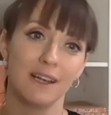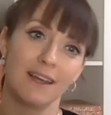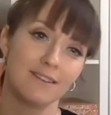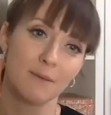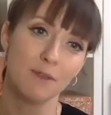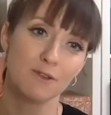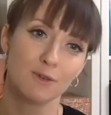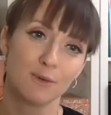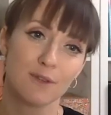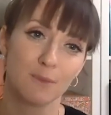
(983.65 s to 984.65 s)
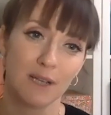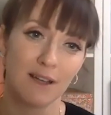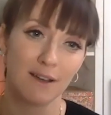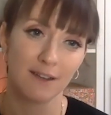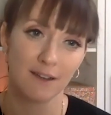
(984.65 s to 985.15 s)
Like some of the tools that we
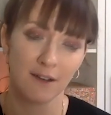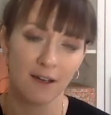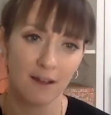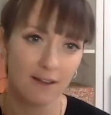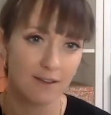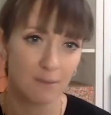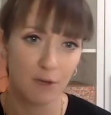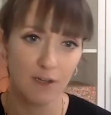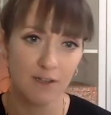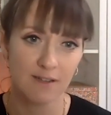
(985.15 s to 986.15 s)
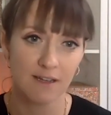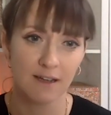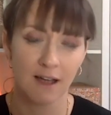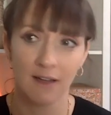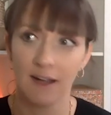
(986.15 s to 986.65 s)
learn in early sobriety,
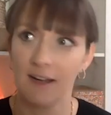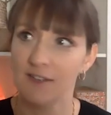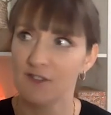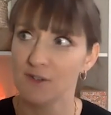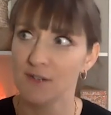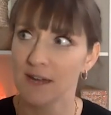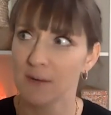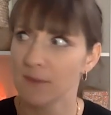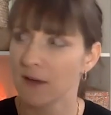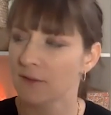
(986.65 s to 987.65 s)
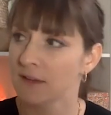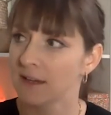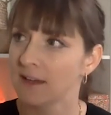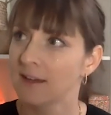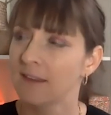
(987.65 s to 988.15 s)
I do now without
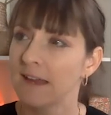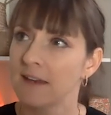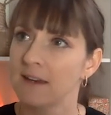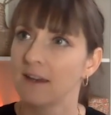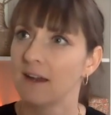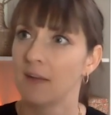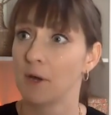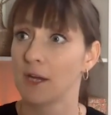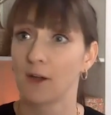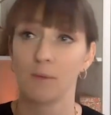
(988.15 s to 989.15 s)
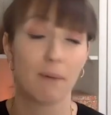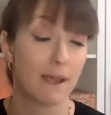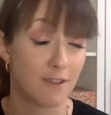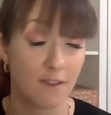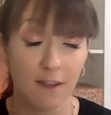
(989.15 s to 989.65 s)
thinking. And then I might go
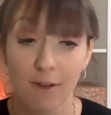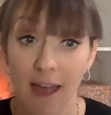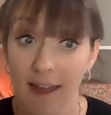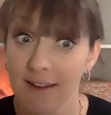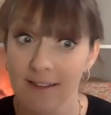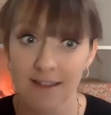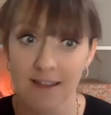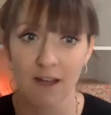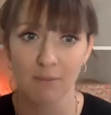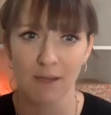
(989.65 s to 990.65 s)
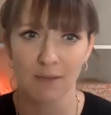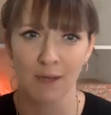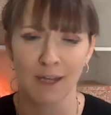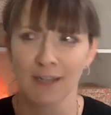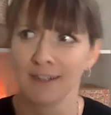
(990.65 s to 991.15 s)
back to the UK and see family. I'm
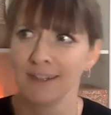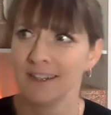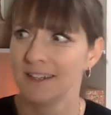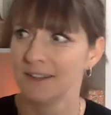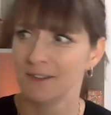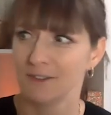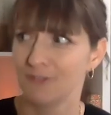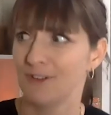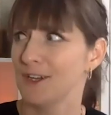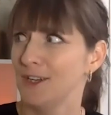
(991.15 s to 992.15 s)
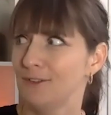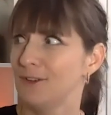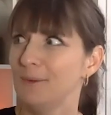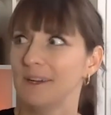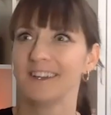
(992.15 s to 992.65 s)
like, the fuck are you
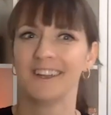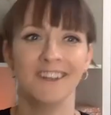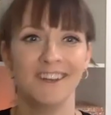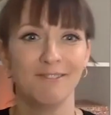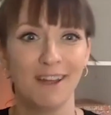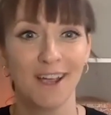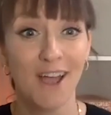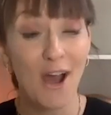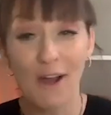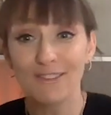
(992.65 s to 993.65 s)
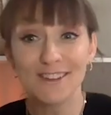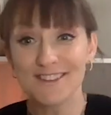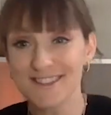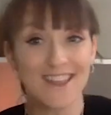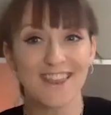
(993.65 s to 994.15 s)
doing? I'm like, oh, this
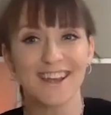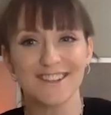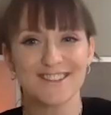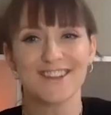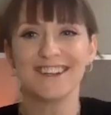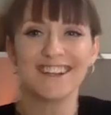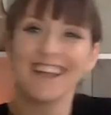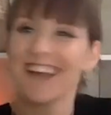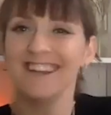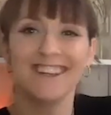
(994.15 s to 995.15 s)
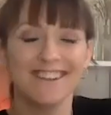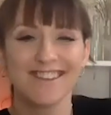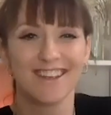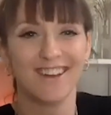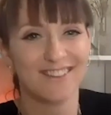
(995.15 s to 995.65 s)
is something I started like 8 years ago.